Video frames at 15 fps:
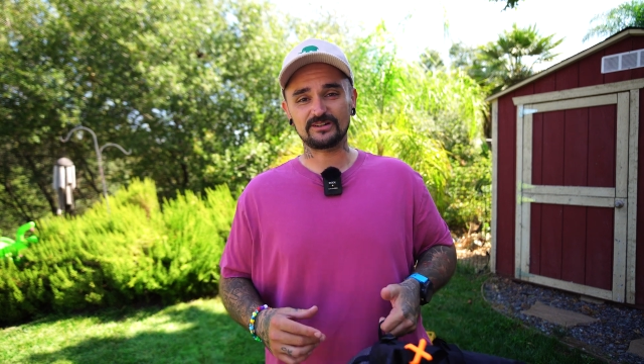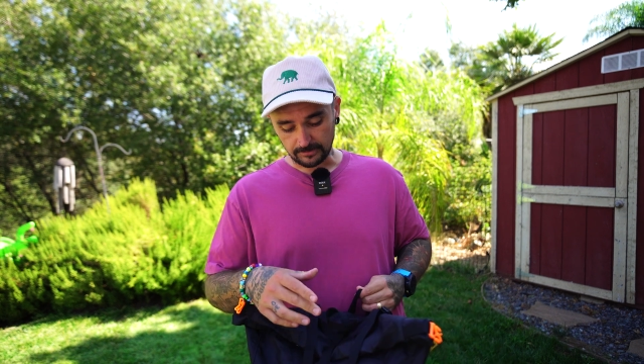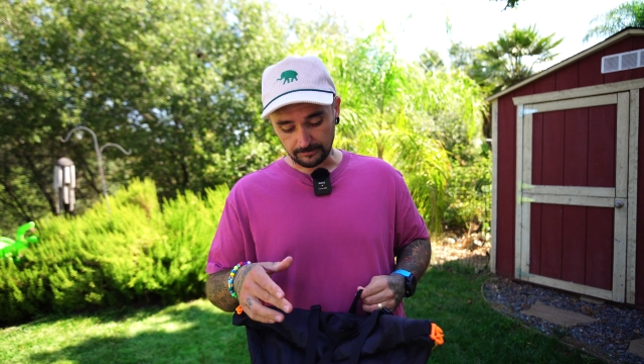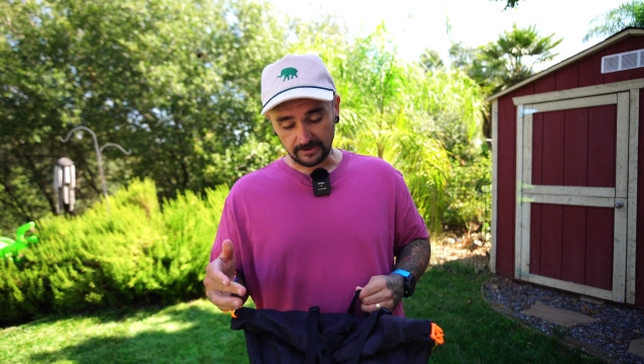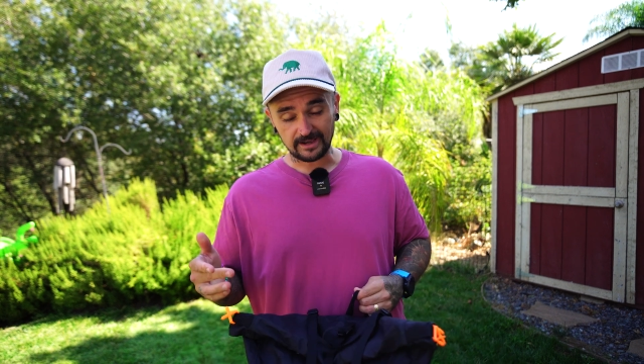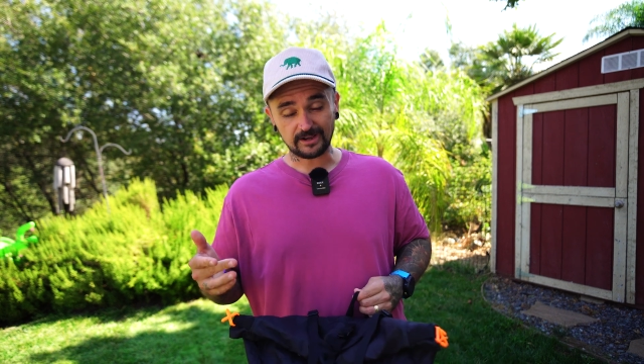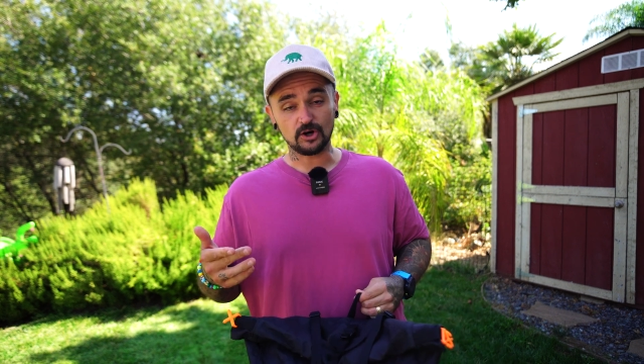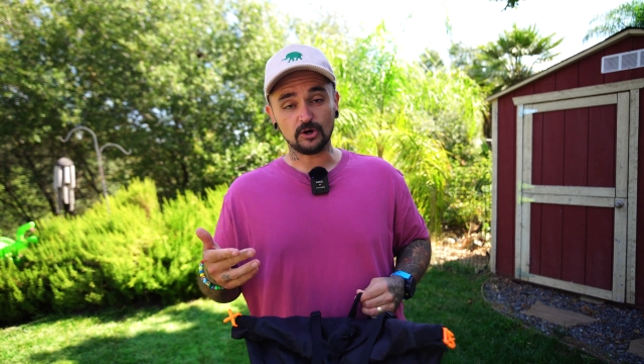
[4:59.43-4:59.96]
The
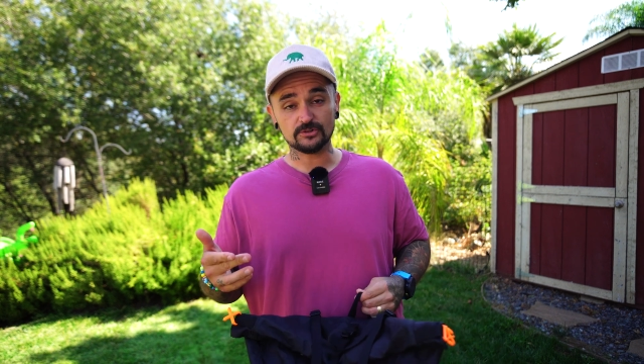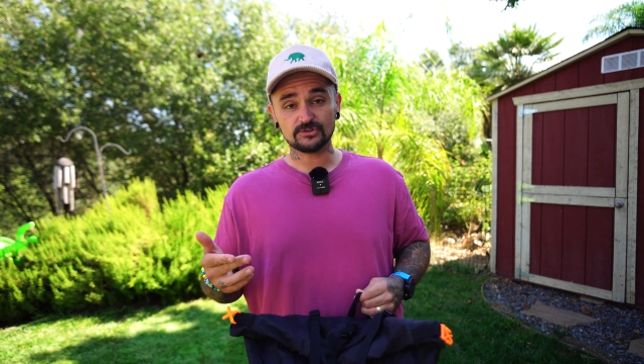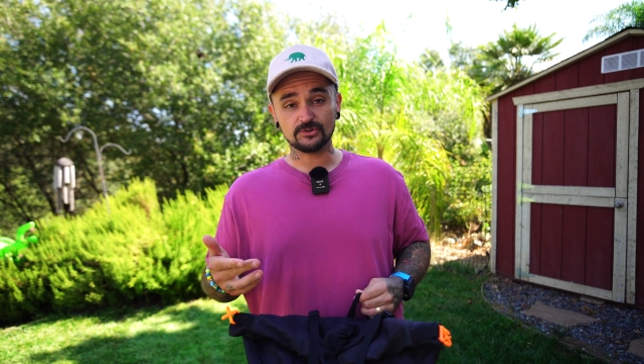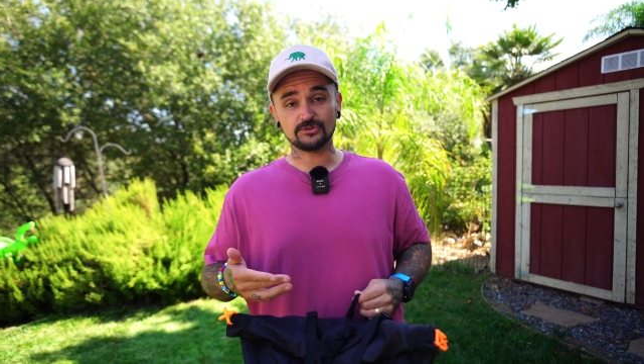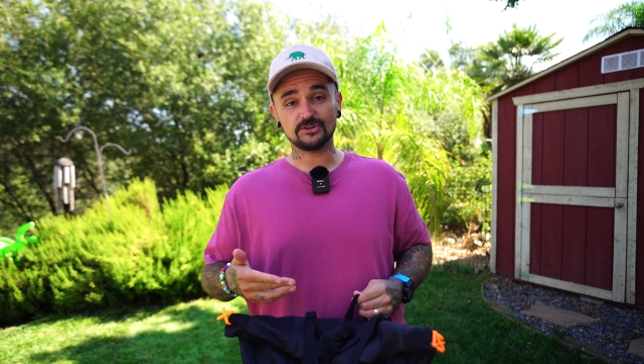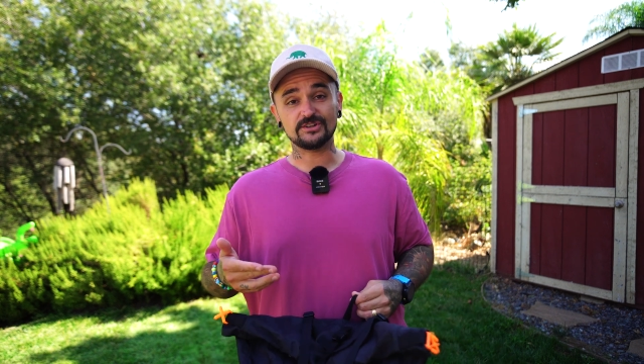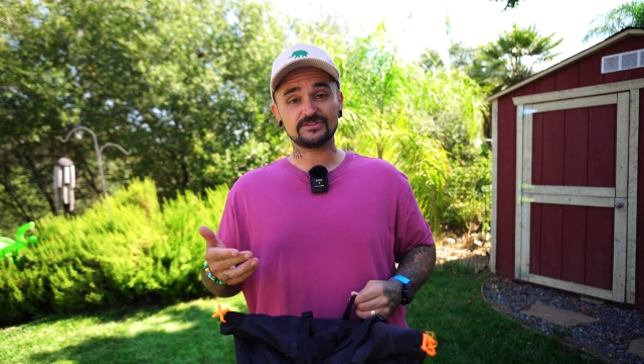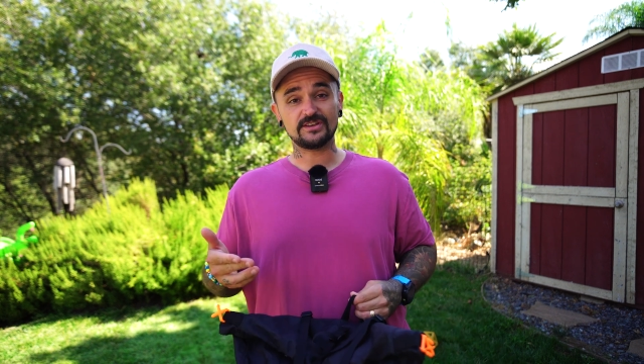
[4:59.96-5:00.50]
pack also
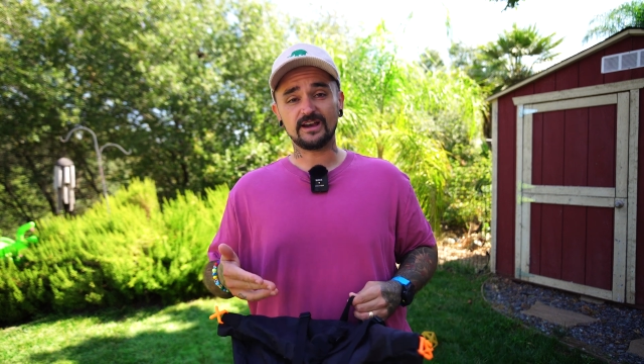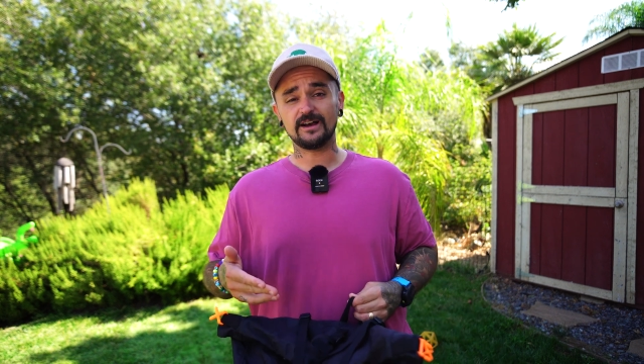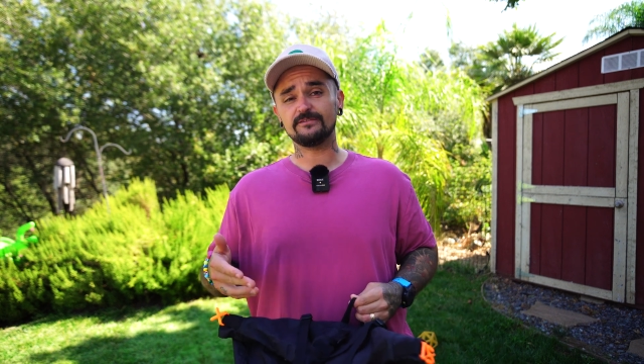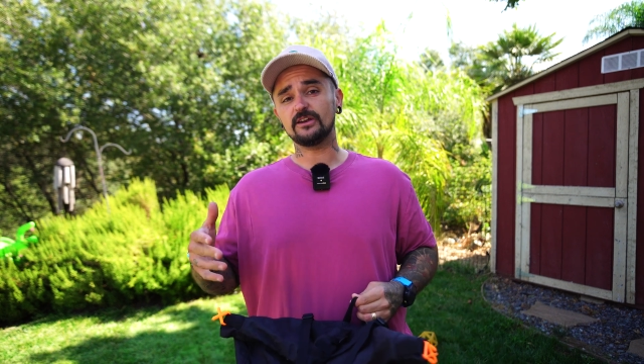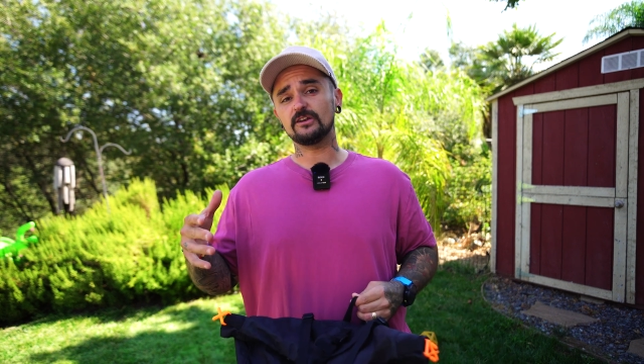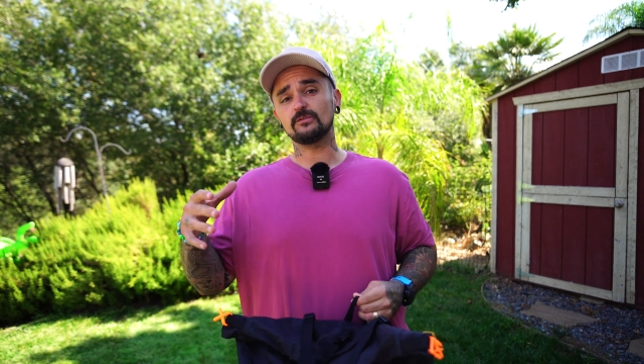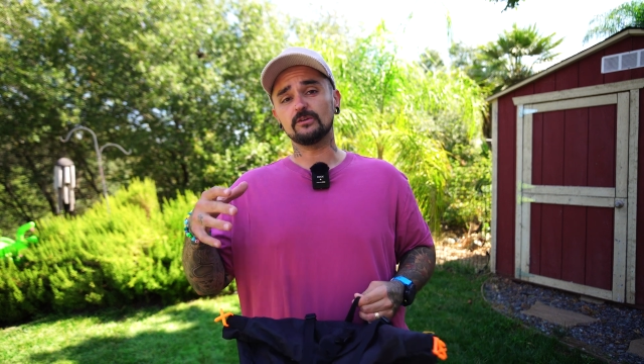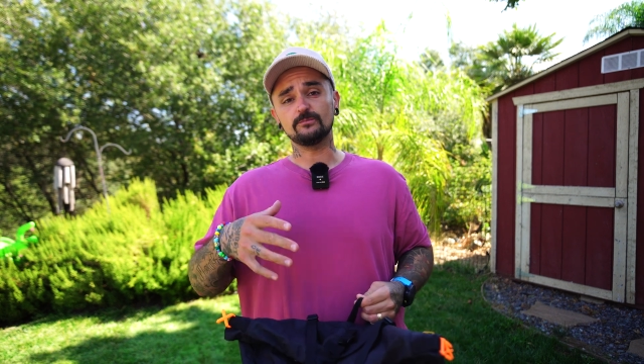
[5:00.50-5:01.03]
does have
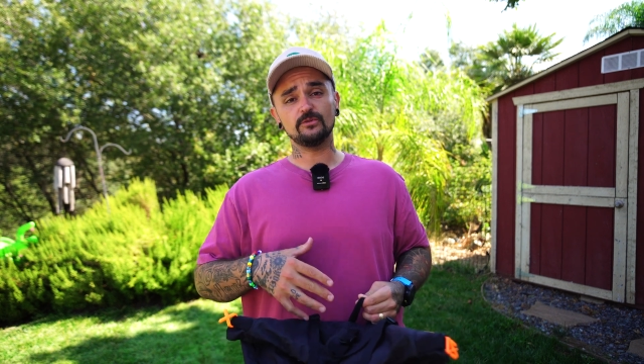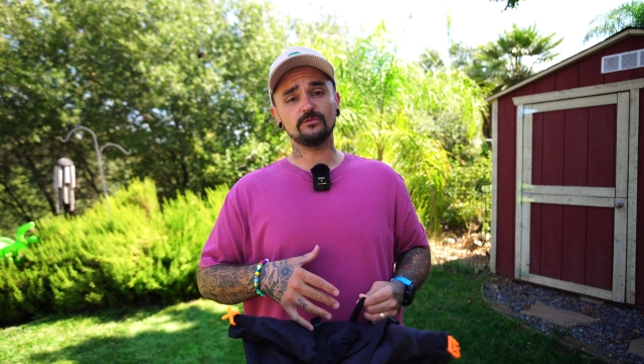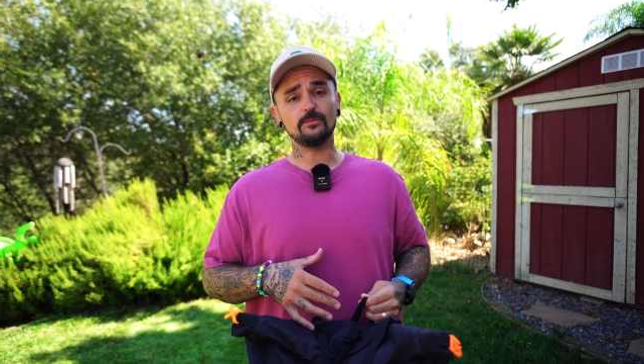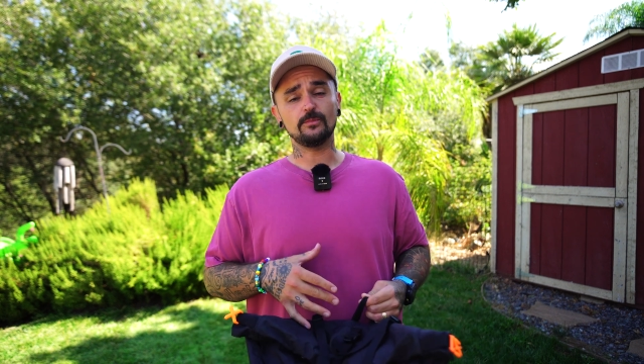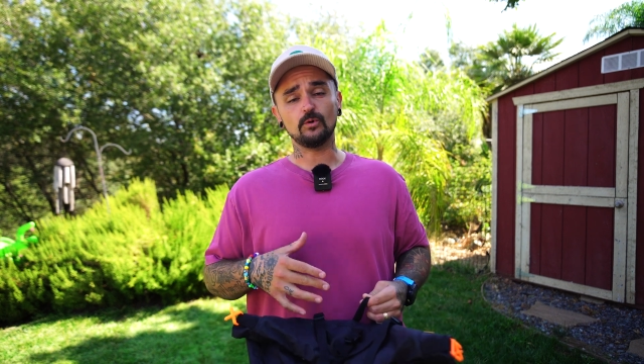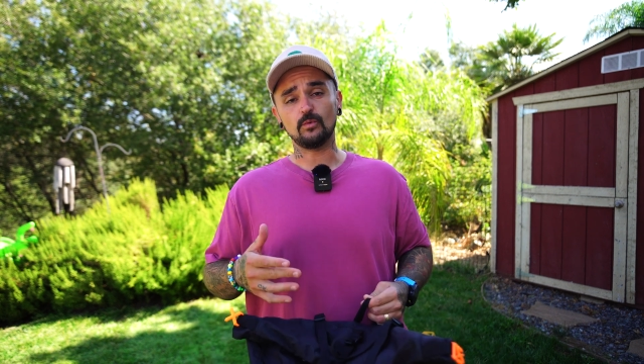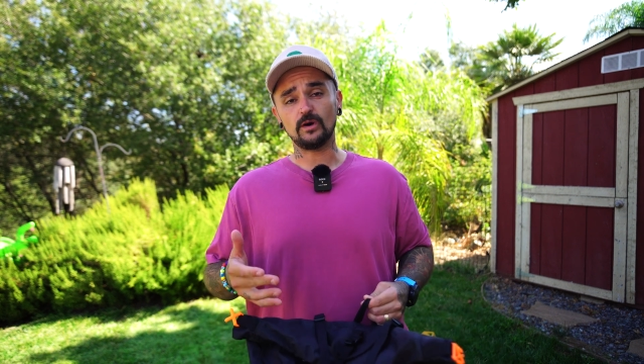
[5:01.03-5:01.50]
a removable